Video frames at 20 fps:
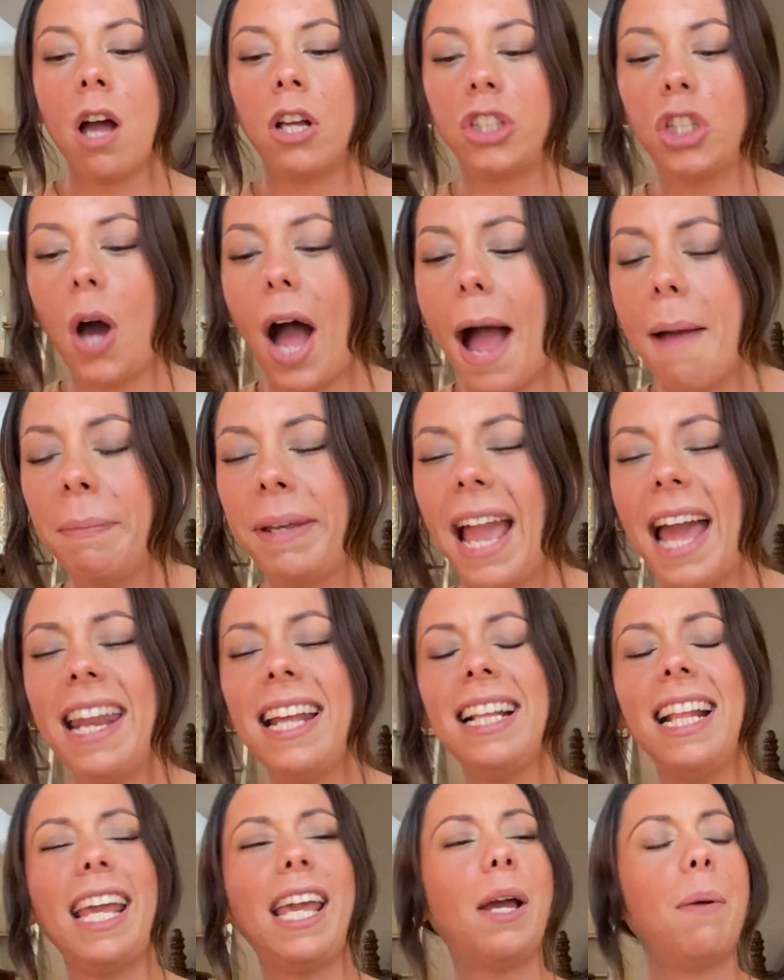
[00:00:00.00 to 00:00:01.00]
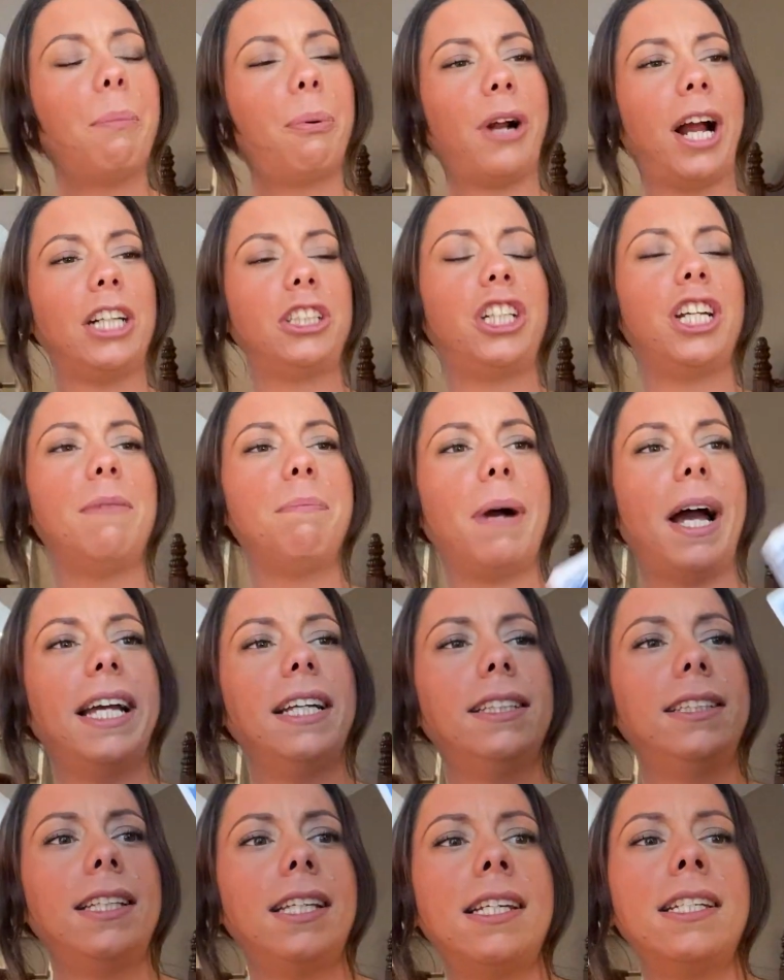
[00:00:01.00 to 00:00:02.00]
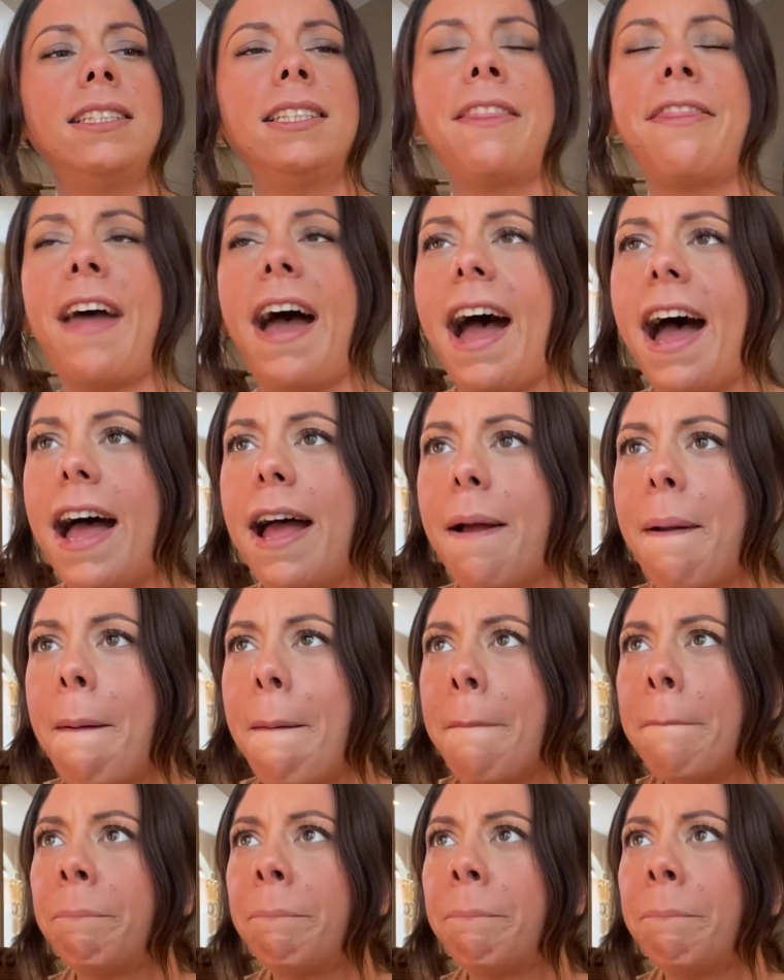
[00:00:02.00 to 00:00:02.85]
So I'm getting the impression, Pisces, that